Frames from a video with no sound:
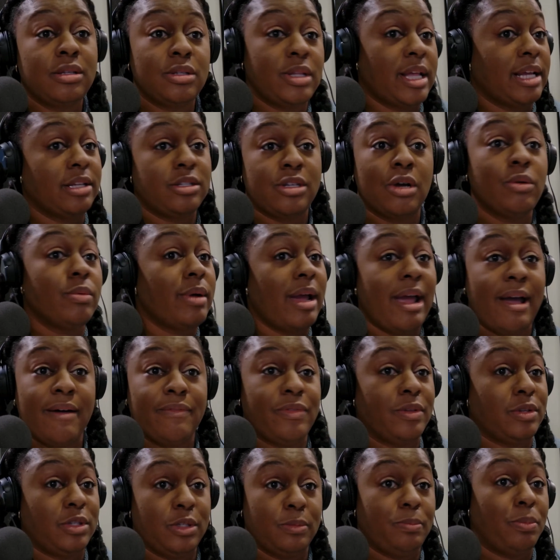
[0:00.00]
don't
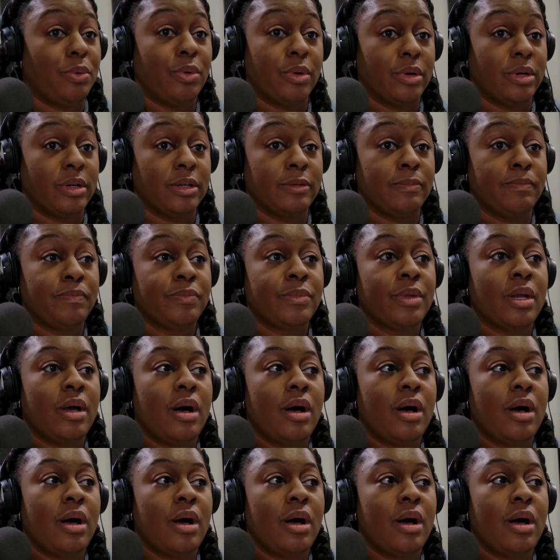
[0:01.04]
have the support,